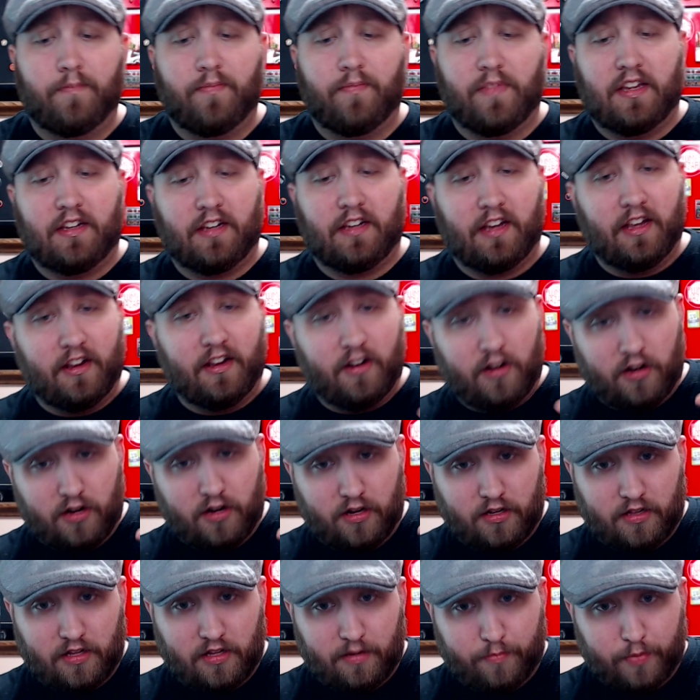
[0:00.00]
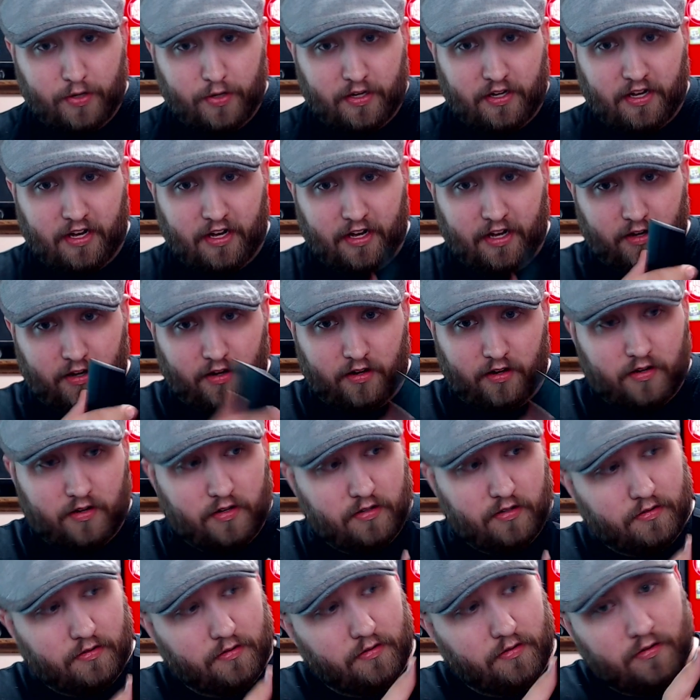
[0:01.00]
and get all up in here
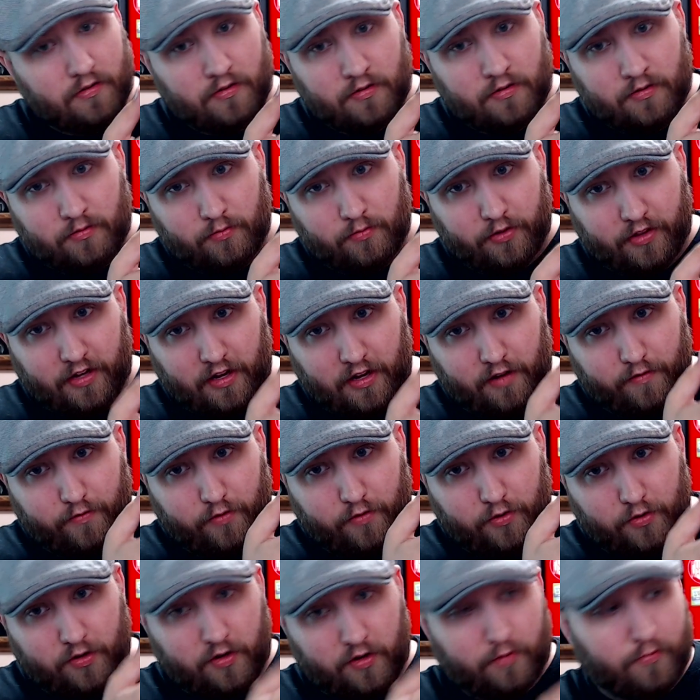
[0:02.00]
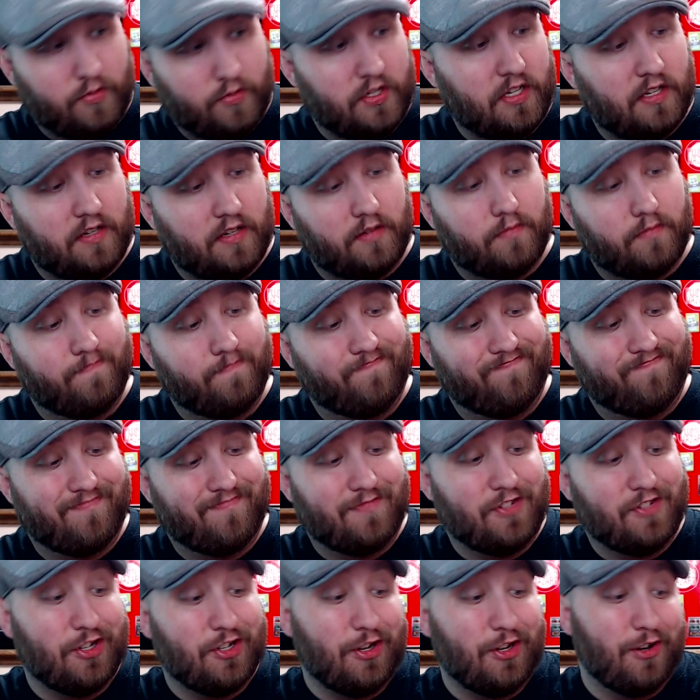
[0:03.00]
where the airflow comes in.
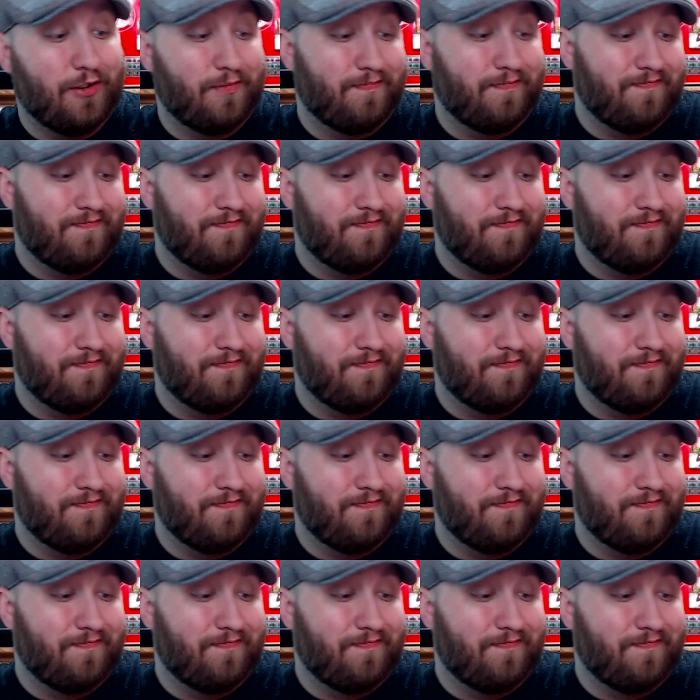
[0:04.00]
So